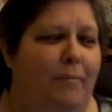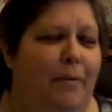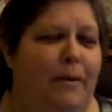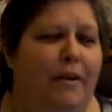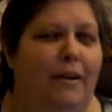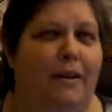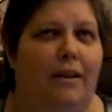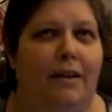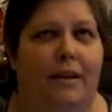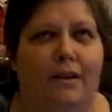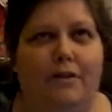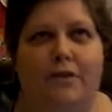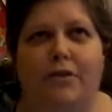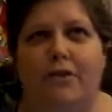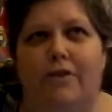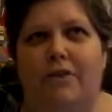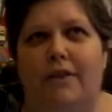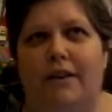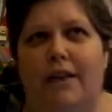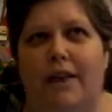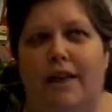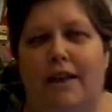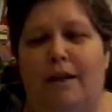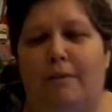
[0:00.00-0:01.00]
But
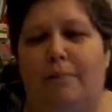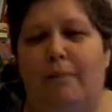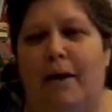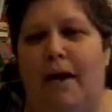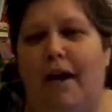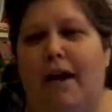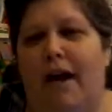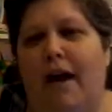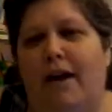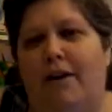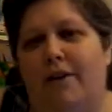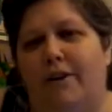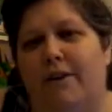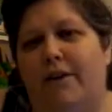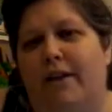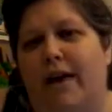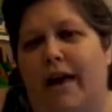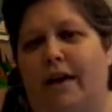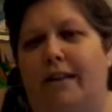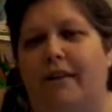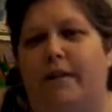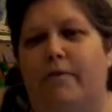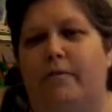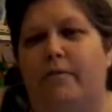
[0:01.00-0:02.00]
certainly eBay, I could
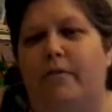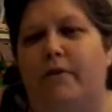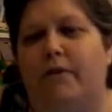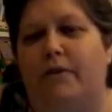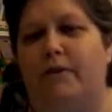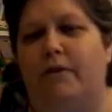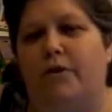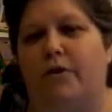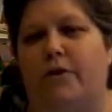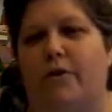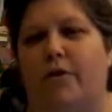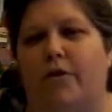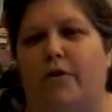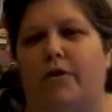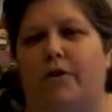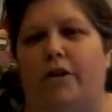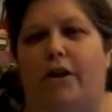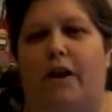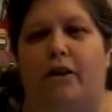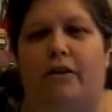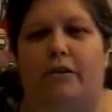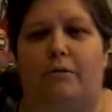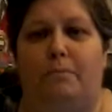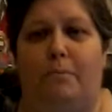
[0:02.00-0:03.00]
get them for two or three
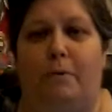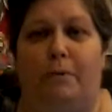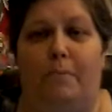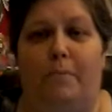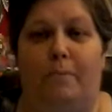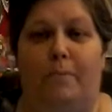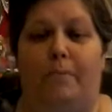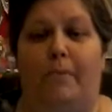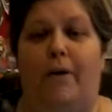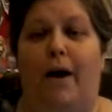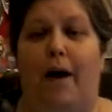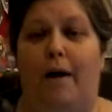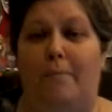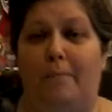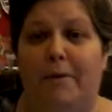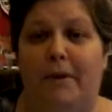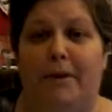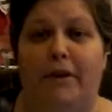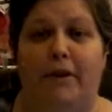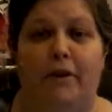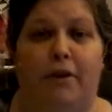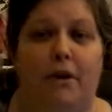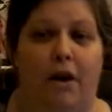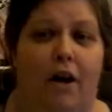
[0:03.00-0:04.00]
dollars. But
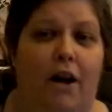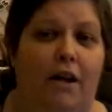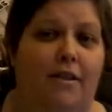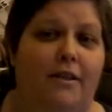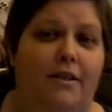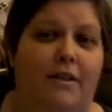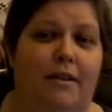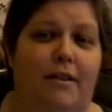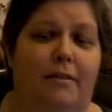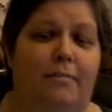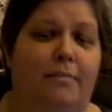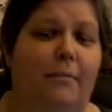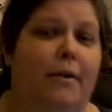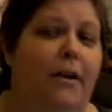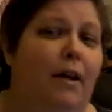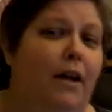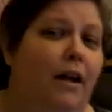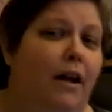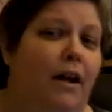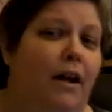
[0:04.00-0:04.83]
coming across them,